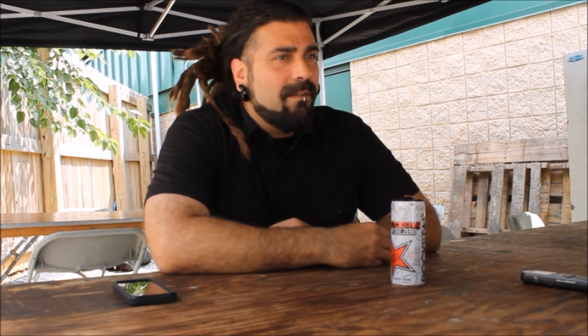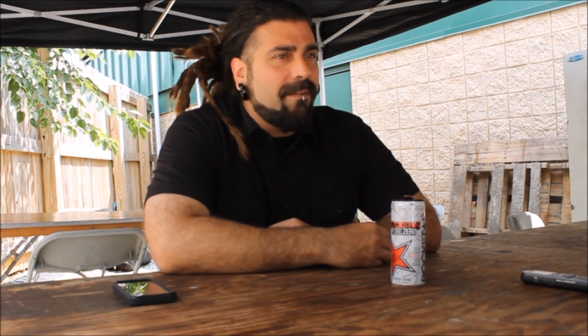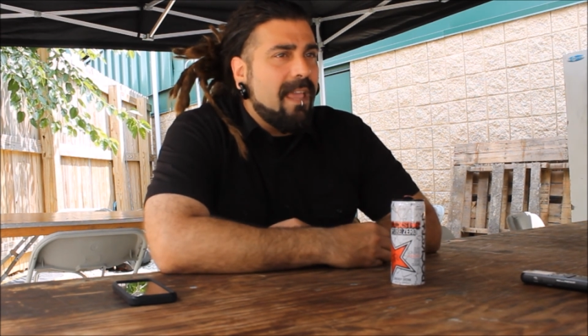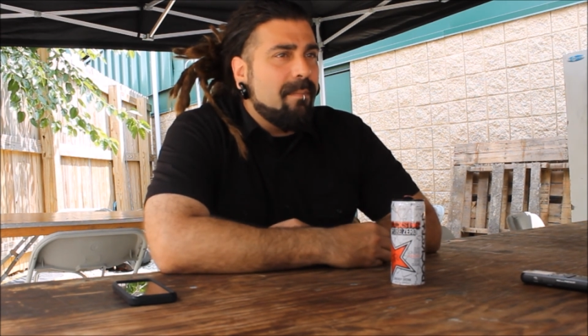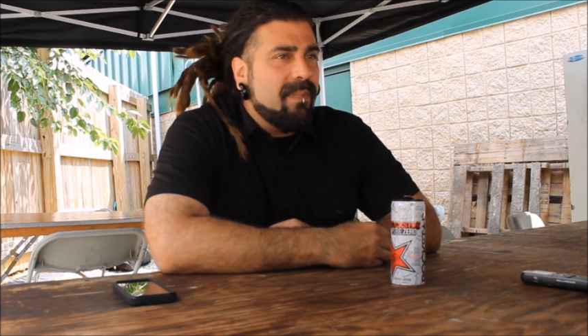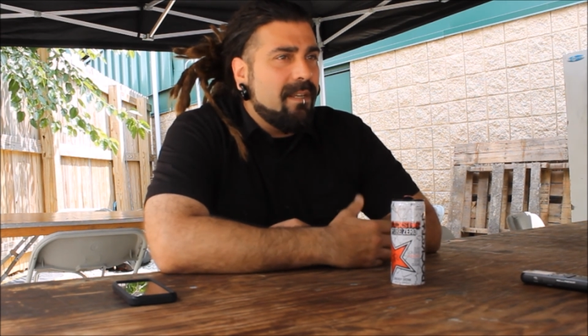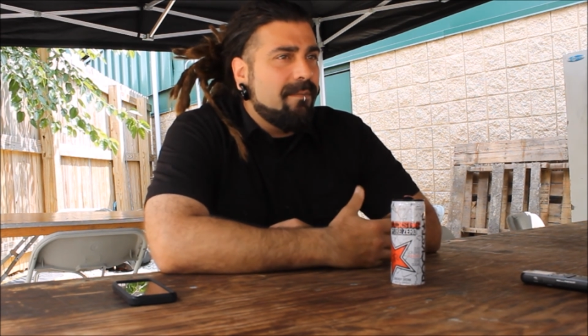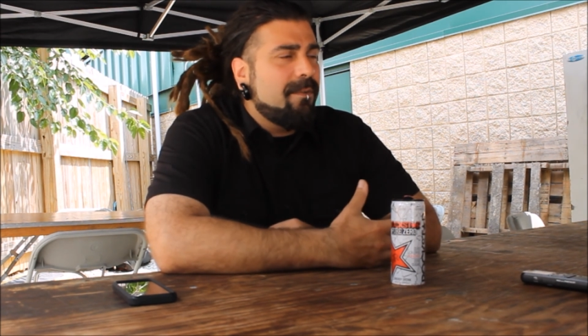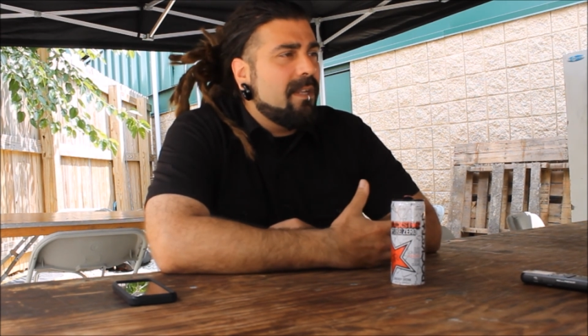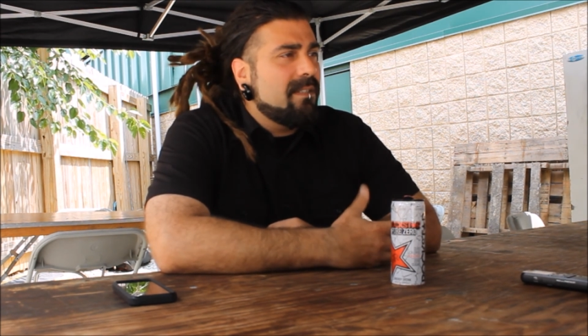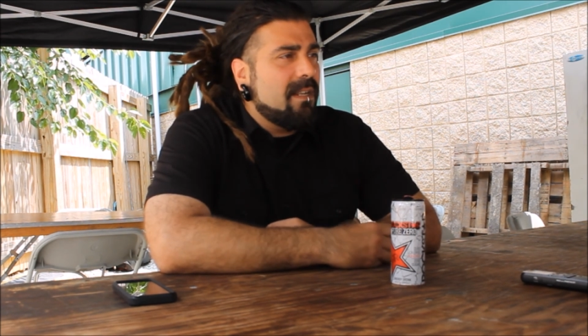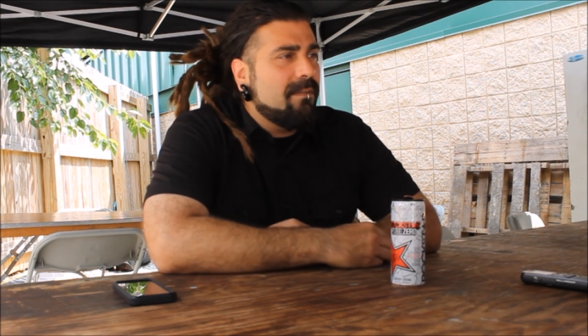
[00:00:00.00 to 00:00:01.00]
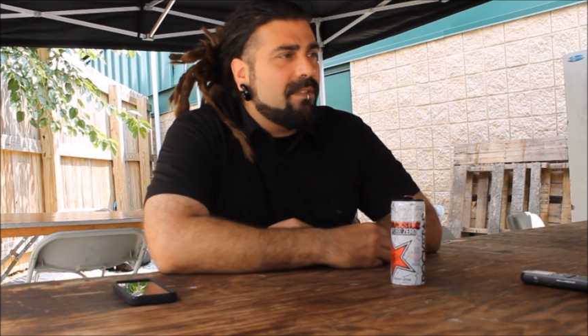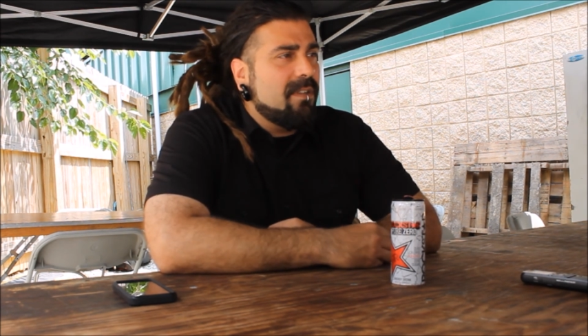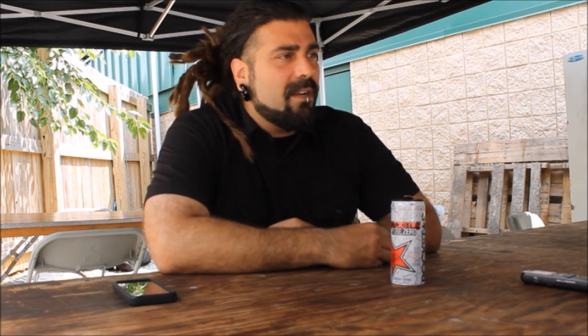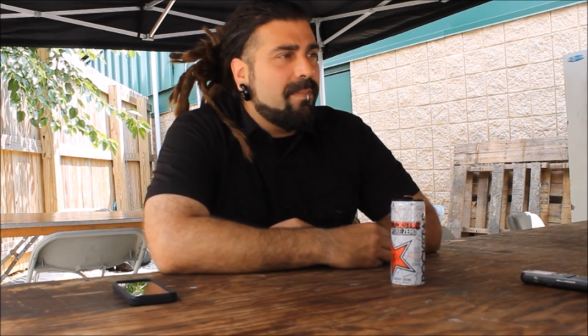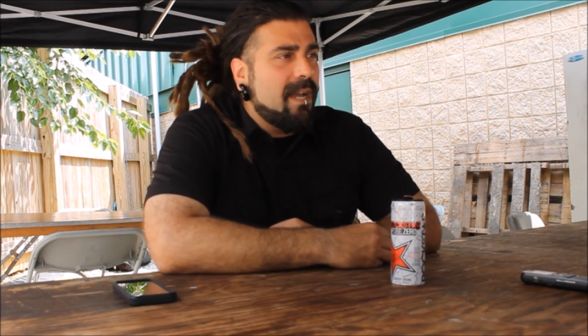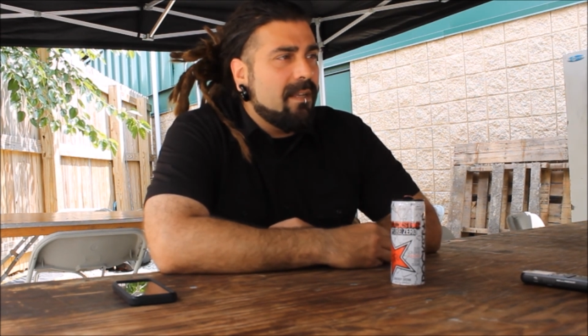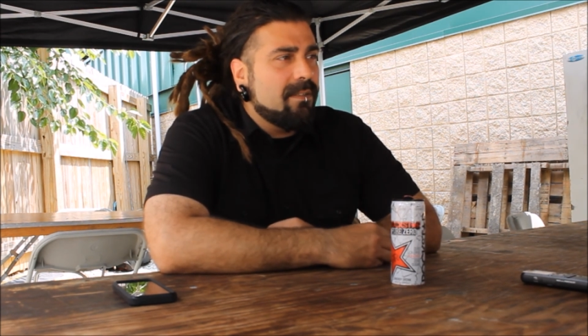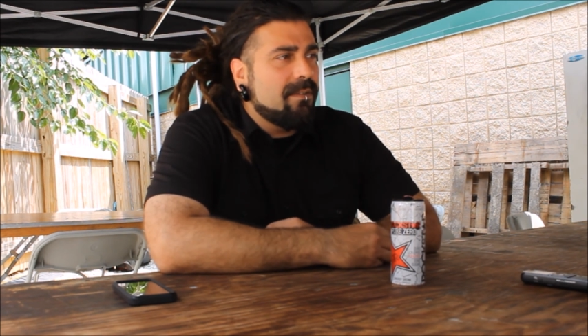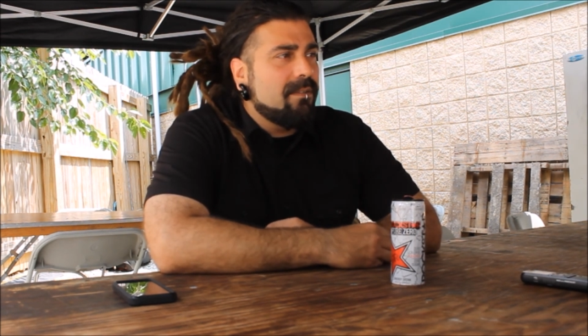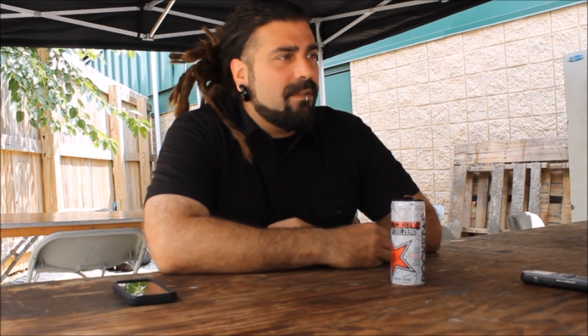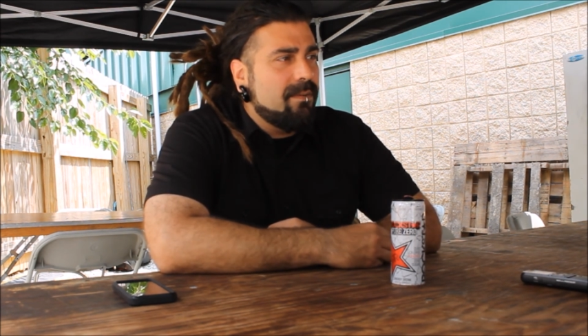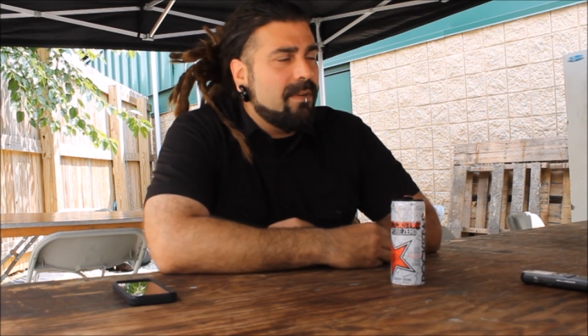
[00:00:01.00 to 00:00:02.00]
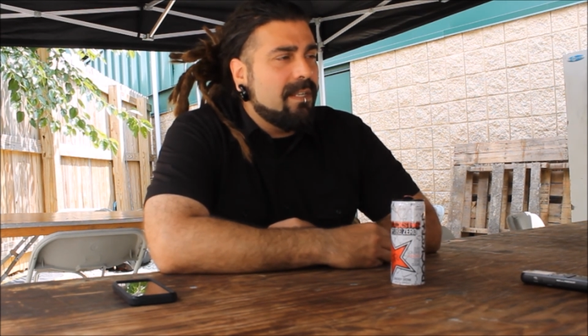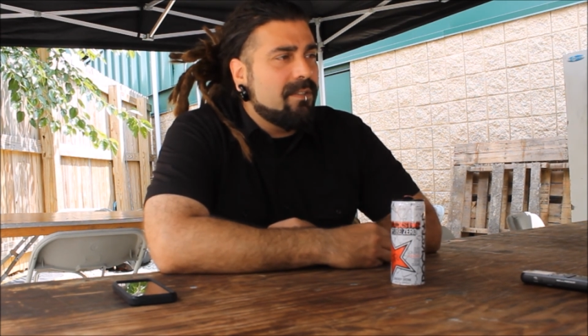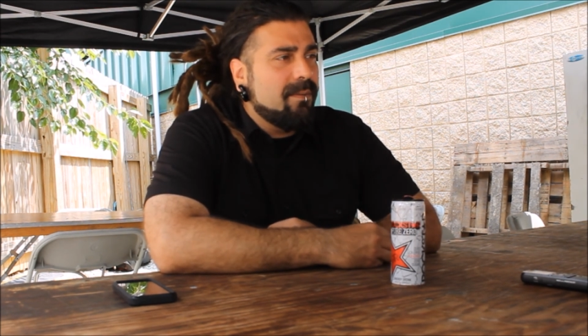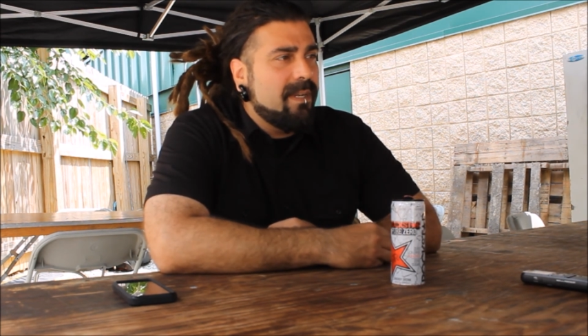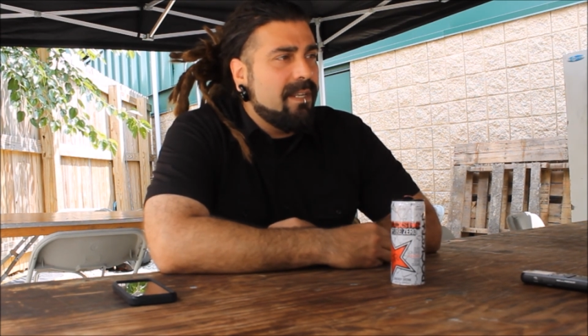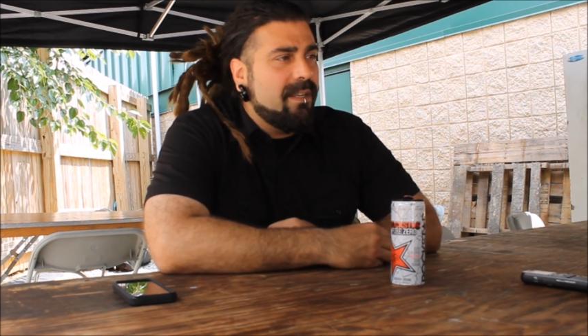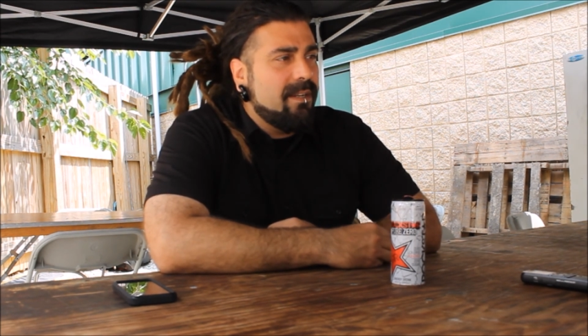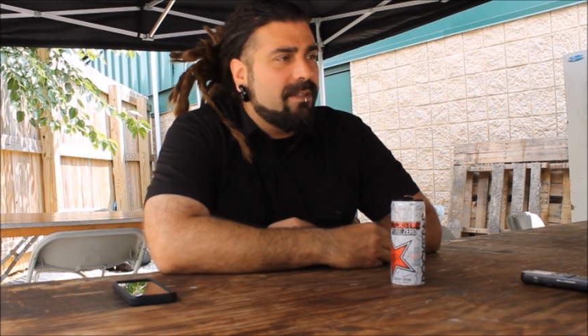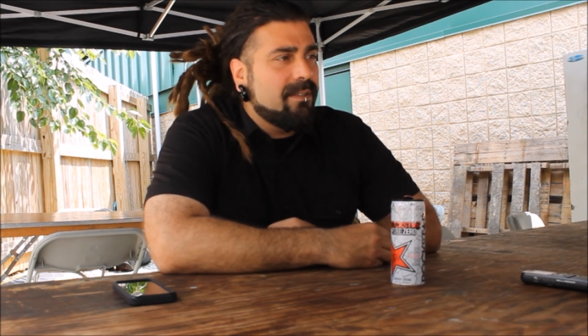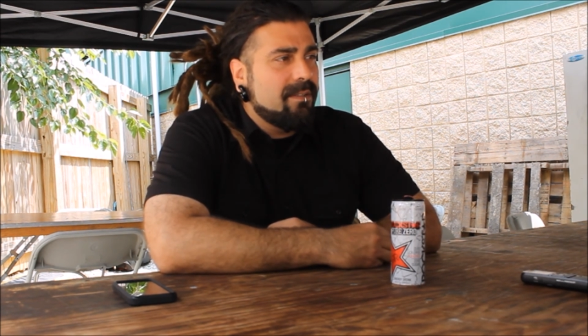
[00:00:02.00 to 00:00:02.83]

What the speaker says: family and friends that have stuck by us throughout so many years.